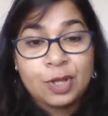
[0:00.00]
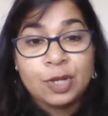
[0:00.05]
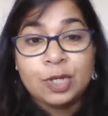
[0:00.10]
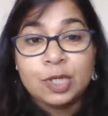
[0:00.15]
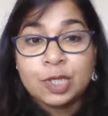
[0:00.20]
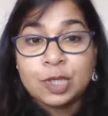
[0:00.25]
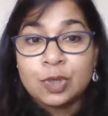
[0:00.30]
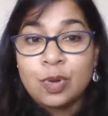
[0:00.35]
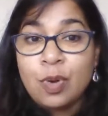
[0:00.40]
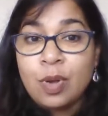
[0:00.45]

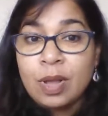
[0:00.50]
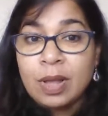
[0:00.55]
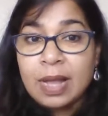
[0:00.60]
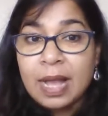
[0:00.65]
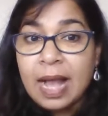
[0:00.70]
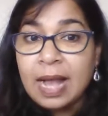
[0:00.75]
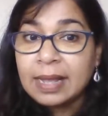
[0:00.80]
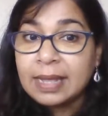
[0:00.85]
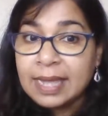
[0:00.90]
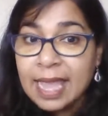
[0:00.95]
So,
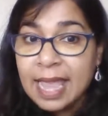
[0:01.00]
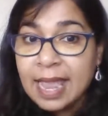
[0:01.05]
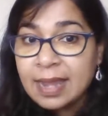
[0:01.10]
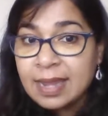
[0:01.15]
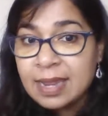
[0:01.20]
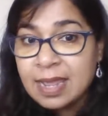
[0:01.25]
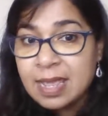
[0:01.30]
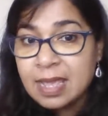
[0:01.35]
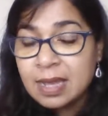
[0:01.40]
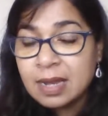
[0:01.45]
again,
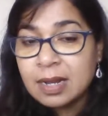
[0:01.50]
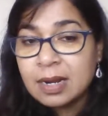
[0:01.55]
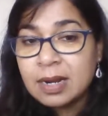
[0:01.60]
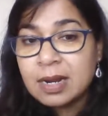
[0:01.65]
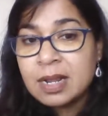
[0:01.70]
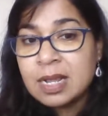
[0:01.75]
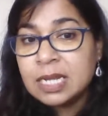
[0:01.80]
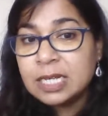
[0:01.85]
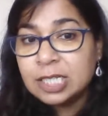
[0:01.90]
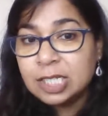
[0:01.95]

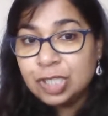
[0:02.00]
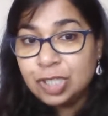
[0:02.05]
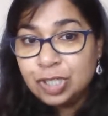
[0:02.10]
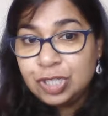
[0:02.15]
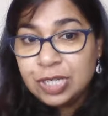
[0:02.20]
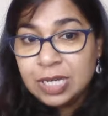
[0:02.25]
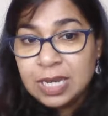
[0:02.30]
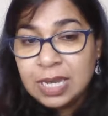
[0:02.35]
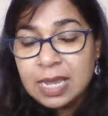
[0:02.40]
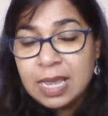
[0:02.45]
here,
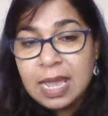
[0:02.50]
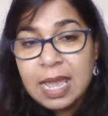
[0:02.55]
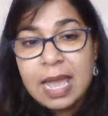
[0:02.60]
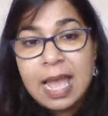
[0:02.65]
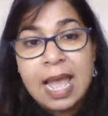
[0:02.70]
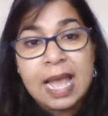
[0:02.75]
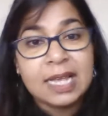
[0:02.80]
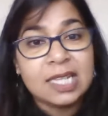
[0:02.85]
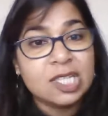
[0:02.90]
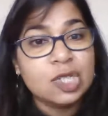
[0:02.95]
G
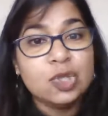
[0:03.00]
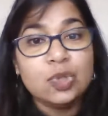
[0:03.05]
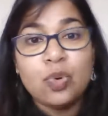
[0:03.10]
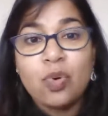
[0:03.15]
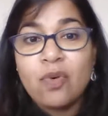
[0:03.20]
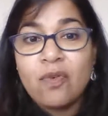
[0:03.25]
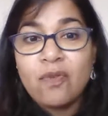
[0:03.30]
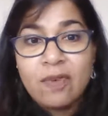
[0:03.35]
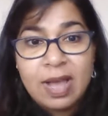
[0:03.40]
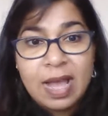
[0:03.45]
has
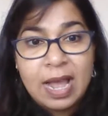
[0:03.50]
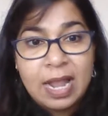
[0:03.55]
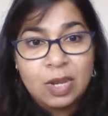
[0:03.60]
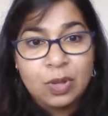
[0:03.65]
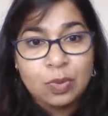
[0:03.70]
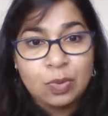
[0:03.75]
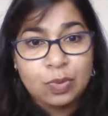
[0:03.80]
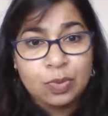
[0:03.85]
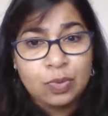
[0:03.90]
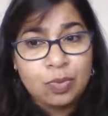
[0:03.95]
no
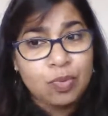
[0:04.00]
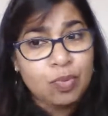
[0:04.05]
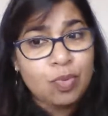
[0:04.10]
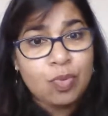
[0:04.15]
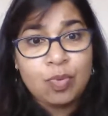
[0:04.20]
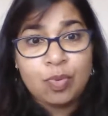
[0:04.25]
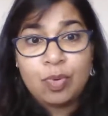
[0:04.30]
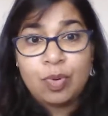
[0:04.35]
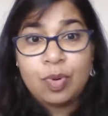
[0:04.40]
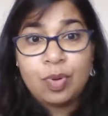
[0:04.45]
value.
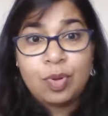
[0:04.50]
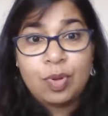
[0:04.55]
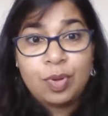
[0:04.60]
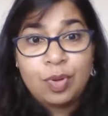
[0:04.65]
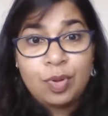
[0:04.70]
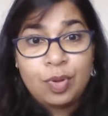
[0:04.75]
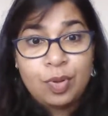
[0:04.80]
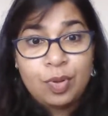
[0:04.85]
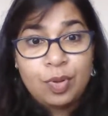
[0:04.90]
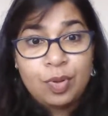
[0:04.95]
Through.
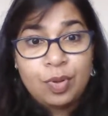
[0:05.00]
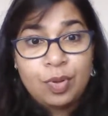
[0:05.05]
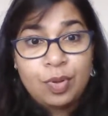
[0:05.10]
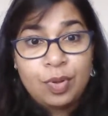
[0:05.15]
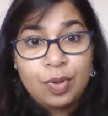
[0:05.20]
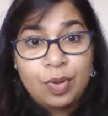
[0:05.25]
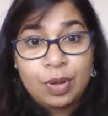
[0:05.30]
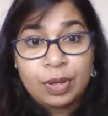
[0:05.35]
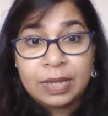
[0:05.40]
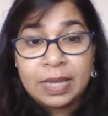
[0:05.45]

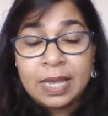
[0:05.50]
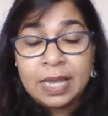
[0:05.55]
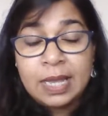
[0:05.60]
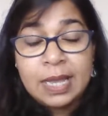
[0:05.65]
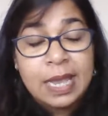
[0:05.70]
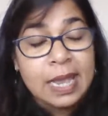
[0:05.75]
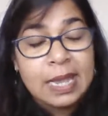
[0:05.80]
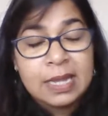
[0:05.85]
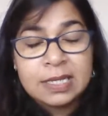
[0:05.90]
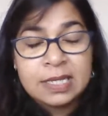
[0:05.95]
Okay,
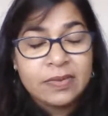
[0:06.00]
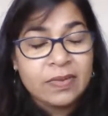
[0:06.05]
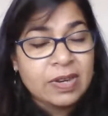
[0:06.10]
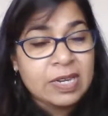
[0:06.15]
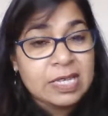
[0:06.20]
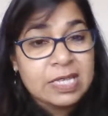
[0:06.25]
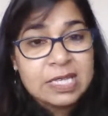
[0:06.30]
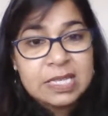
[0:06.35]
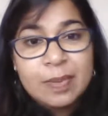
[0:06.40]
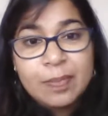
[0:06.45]
it's a very
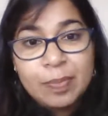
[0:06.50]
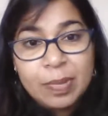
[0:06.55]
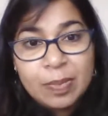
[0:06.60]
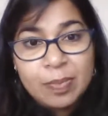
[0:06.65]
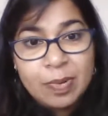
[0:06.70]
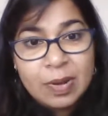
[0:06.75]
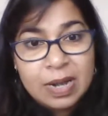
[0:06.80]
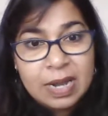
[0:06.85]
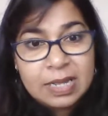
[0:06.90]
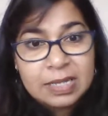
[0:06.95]
simple
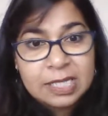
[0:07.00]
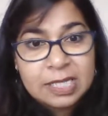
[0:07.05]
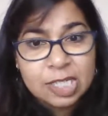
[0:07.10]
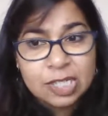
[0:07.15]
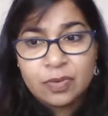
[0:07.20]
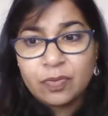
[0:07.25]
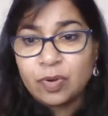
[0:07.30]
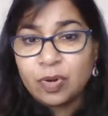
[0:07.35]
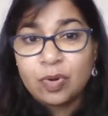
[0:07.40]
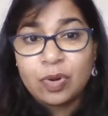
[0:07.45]

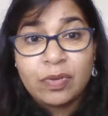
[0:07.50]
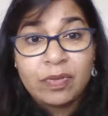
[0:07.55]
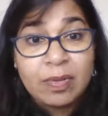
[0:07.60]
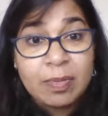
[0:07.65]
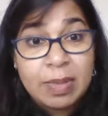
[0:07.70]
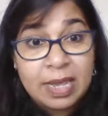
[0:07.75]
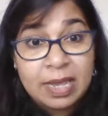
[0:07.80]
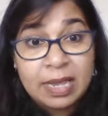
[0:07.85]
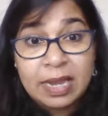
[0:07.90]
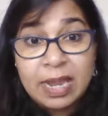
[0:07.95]
pronunciation. We don't
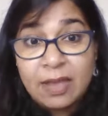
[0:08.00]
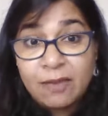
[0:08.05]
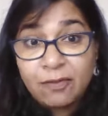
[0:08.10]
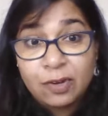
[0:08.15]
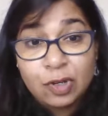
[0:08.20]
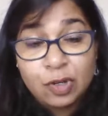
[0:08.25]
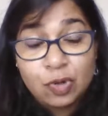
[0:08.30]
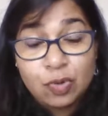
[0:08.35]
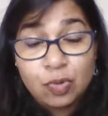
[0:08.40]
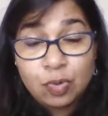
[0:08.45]
even make
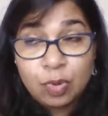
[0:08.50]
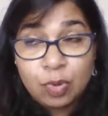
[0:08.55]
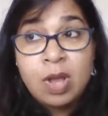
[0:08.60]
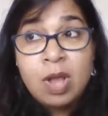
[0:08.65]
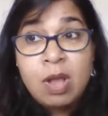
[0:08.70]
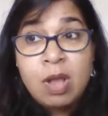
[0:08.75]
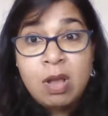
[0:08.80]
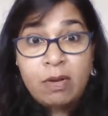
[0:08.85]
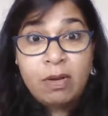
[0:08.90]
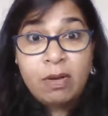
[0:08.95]
an
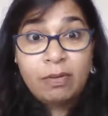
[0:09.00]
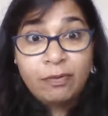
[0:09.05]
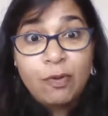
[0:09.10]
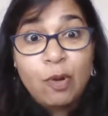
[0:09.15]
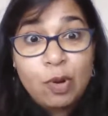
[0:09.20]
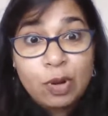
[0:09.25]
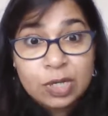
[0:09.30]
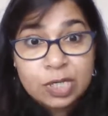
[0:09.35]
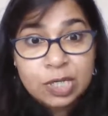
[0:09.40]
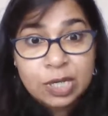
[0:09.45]
effort to
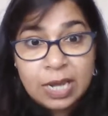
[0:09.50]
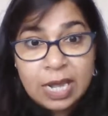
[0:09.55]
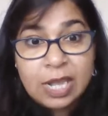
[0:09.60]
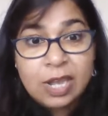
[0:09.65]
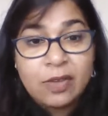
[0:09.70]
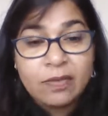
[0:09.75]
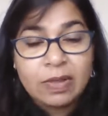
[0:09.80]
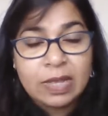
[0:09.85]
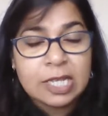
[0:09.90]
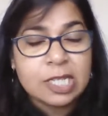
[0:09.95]

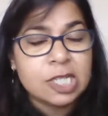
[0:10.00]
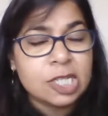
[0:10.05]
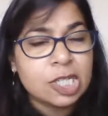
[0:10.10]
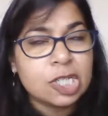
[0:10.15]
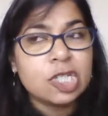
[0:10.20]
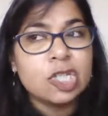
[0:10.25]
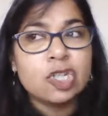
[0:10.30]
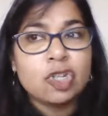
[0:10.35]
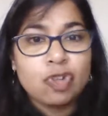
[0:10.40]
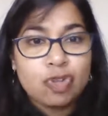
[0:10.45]
focus
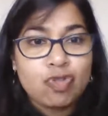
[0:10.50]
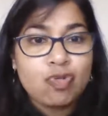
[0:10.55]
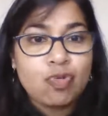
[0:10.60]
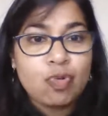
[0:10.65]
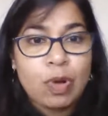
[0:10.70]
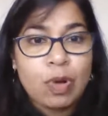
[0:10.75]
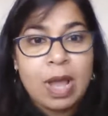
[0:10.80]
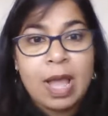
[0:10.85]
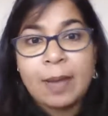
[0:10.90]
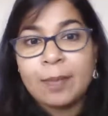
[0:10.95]
on any of this.
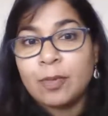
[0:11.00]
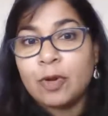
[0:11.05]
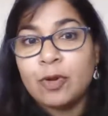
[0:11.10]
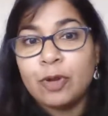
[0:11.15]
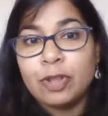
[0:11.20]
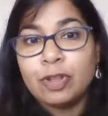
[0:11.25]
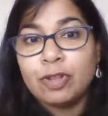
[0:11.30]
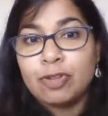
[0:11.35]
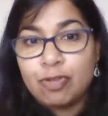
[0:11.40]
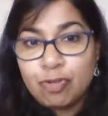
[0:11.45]
It's just
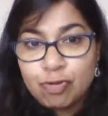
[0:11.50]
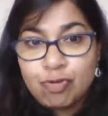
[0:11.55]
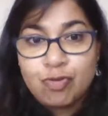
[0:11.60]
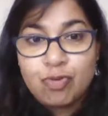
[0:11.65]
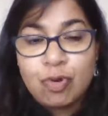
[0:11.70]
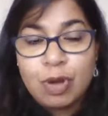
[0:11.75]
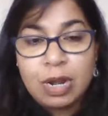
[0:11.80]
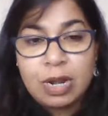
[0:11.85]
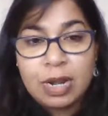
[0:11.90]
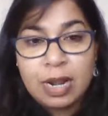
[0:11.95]
true. I'm
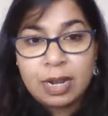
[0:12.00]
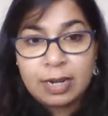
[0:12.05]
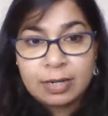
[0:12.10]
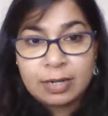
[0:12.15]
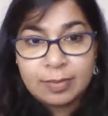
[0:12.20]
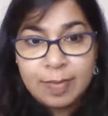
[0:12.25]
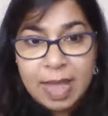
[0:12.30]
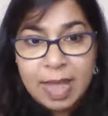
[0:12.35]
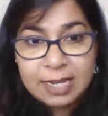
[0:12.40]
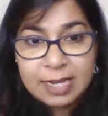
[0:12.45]
going
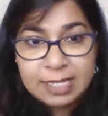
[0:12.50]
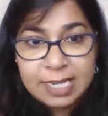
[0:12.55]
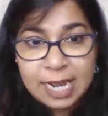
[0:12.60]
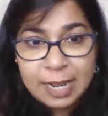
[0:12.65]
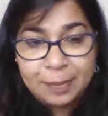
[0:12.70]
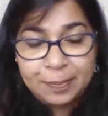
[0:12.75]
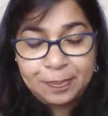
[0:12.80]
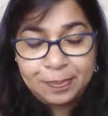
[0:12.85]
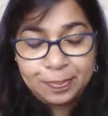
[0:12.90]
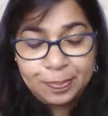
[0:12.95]
through a
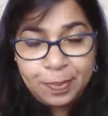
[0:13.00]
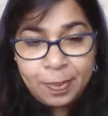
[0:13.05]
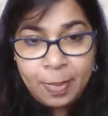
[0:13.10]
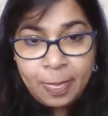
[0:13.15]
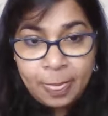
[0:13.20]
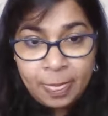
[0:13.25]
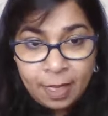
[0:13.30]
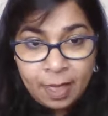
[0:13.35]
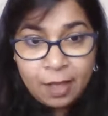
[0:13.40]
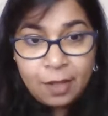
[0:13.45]
bad time.
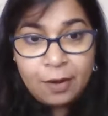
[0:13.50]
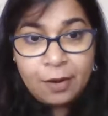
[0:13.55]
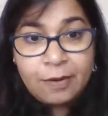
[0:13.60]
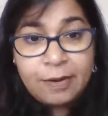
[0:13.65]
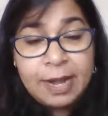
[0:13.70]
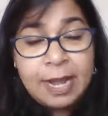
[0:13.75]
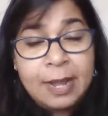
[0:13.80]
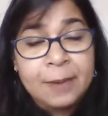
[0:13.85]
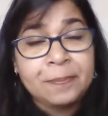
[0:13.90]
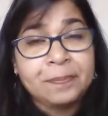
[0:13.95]

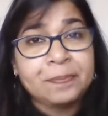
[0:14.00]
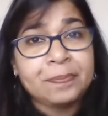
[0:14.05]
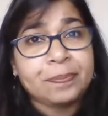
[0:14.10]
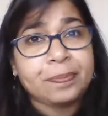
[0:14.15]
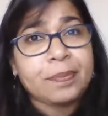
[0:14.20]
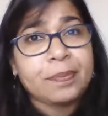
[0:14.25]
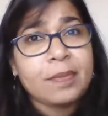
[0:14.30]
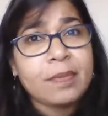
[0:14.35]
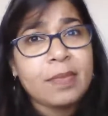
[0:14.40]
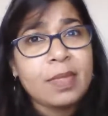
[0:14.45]
All right.